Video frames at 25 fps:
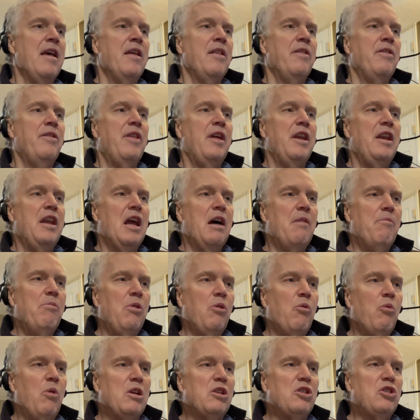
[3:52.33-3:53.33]
The number
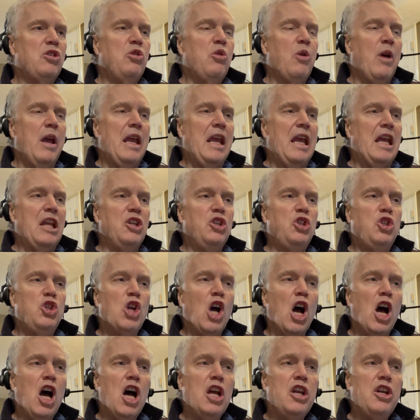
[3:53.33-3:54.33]
was to a
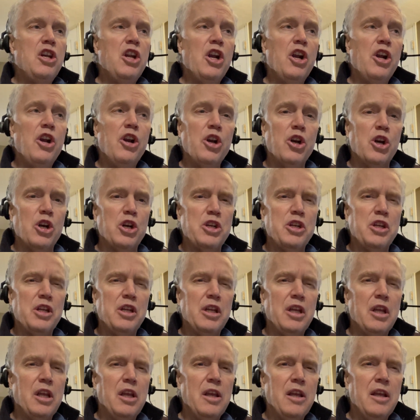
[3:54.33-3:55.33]
John Hurt
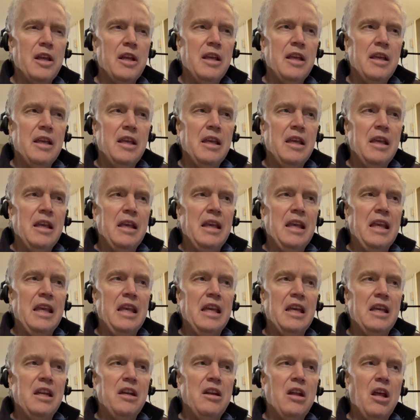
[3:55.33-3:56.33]

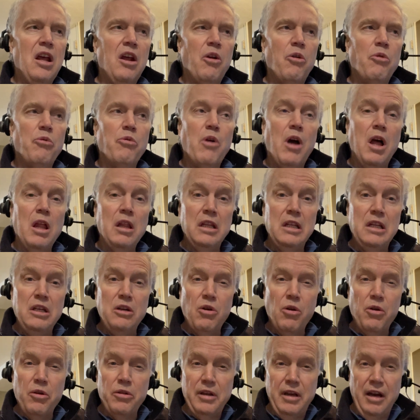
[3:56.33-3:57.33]
in Raleigh,
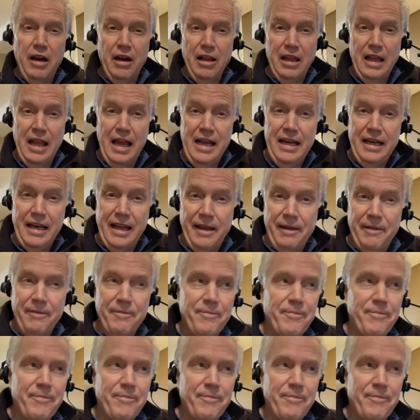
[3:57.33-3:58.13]
North Carolina.